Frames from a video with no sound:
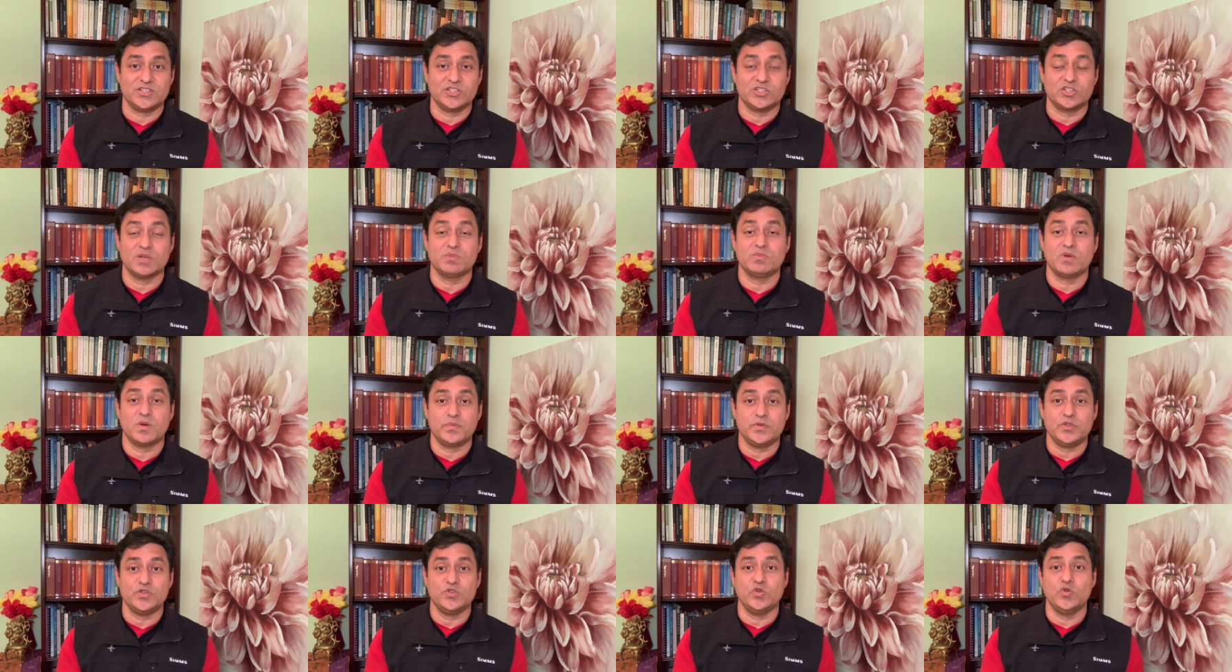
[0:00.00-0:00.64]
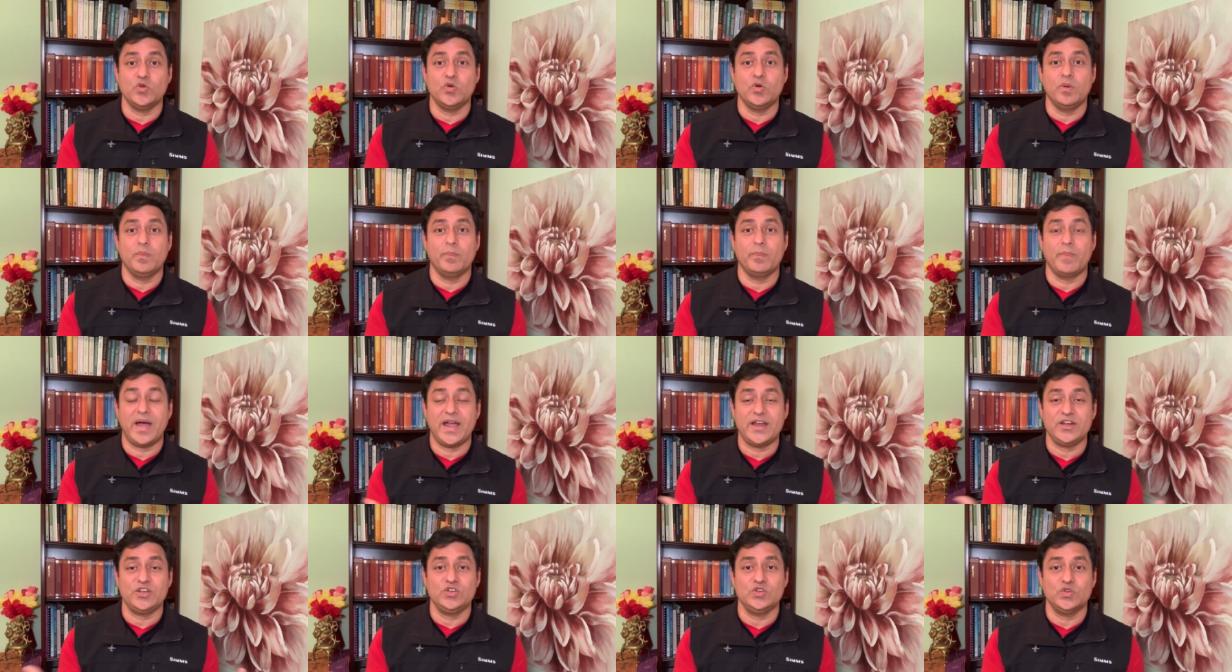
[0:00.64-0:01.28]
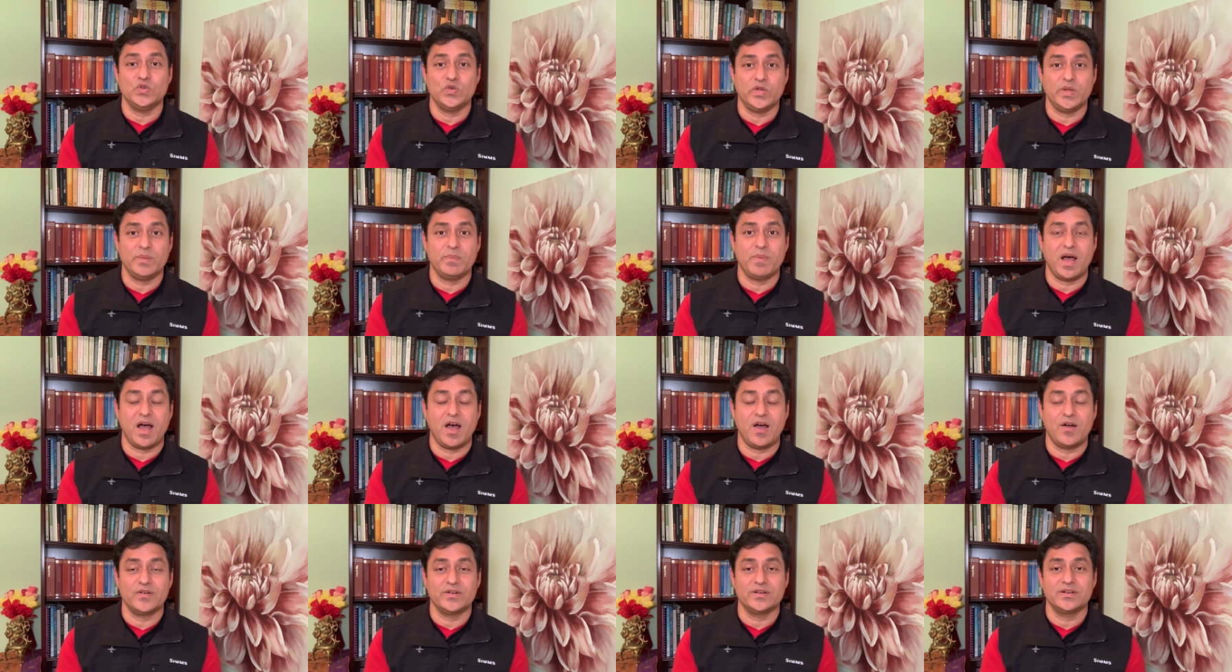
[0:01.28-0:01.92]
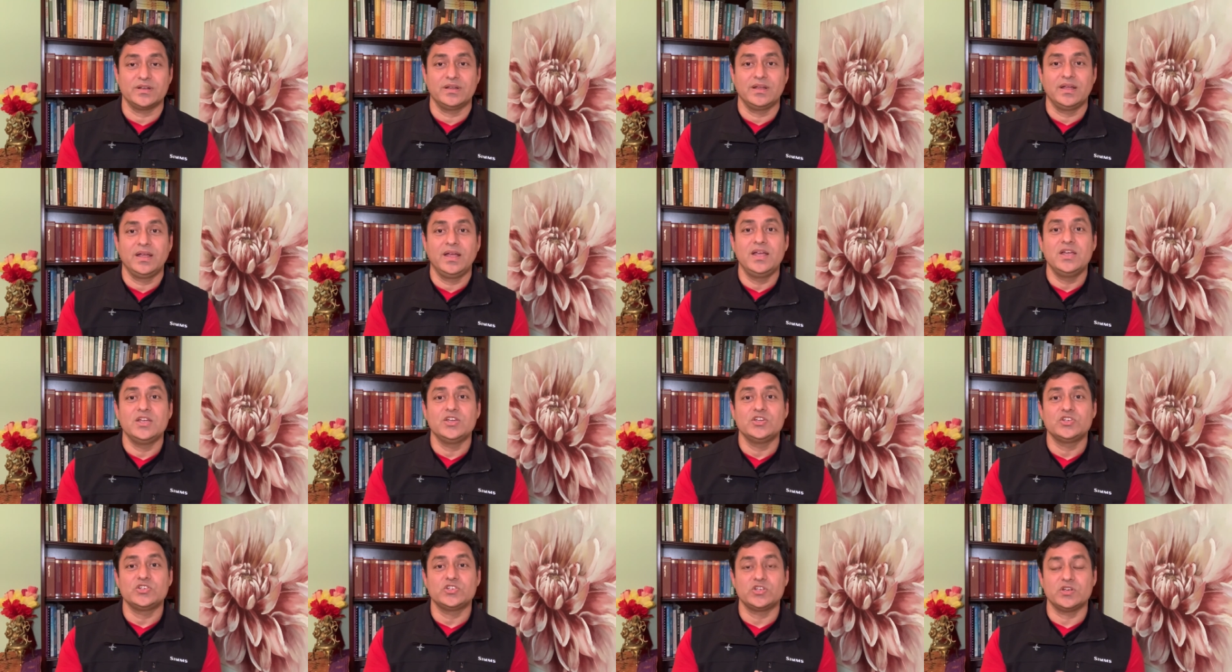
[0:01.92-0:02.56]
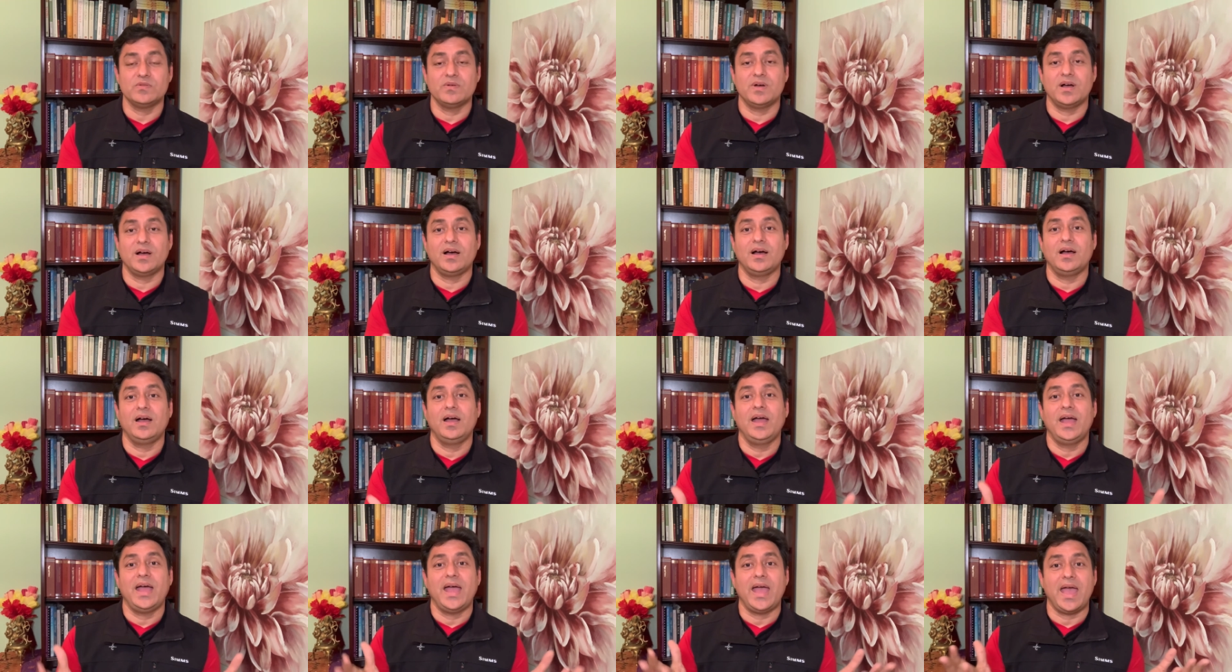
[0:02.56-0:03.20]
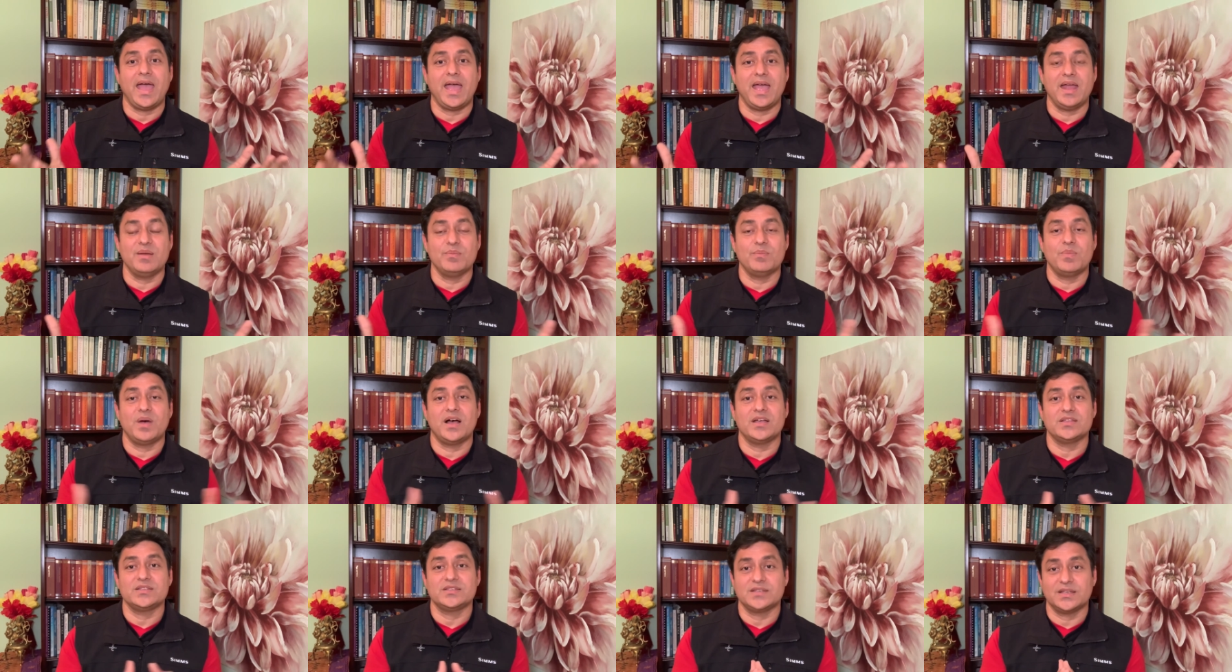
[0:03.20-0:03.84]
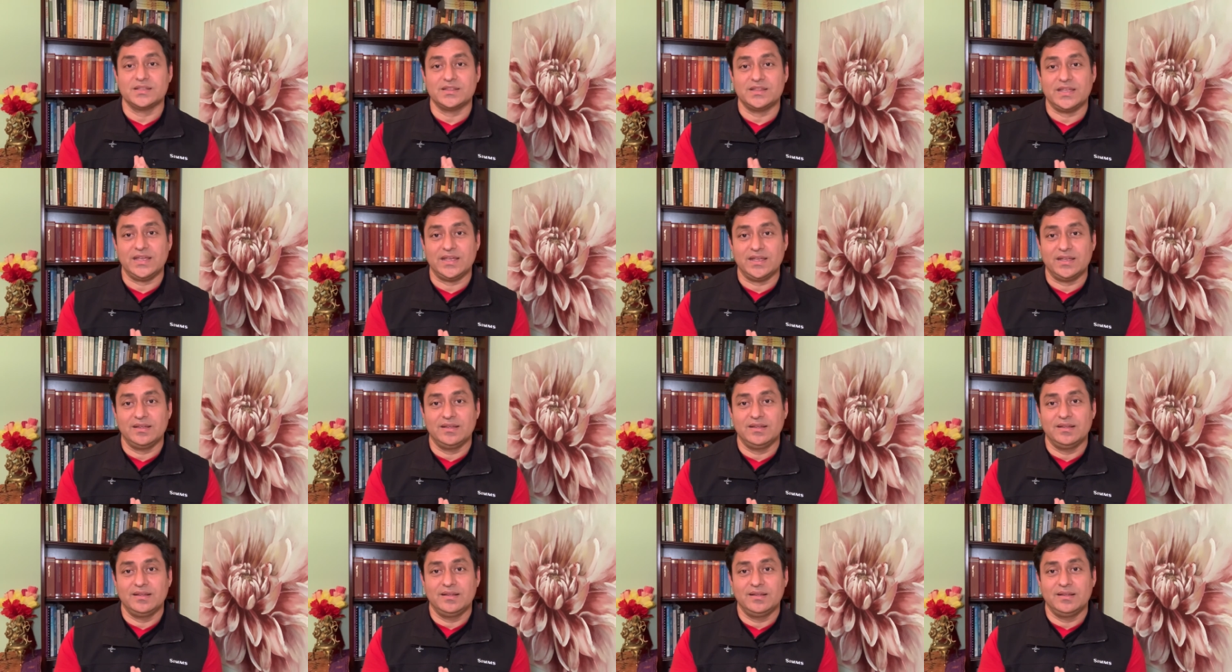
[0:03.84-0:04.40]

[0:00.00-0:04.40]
Some of you might know about Shiva and Ma Sati,